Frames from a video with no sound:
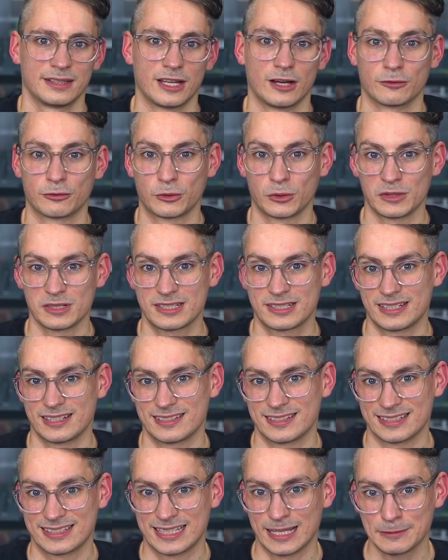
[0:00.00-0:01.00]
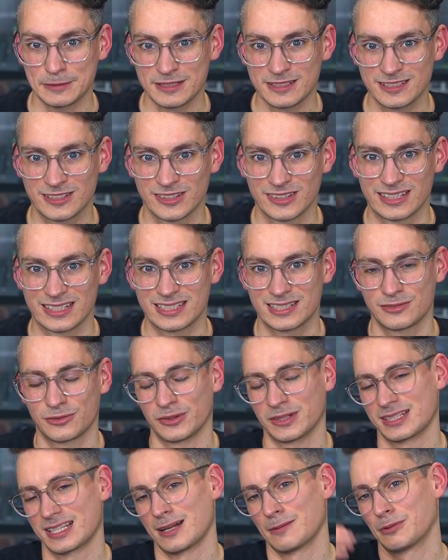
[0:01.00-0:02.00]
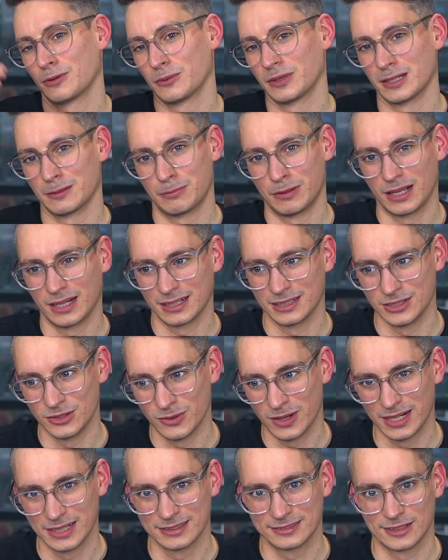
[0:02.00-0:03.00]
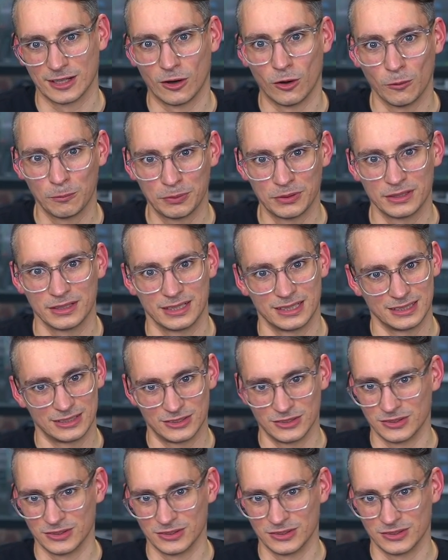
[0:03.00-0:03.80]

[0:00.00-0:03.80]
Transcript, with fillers: Now, of course, there's exceptions to this. For example, when the plugin U I is open and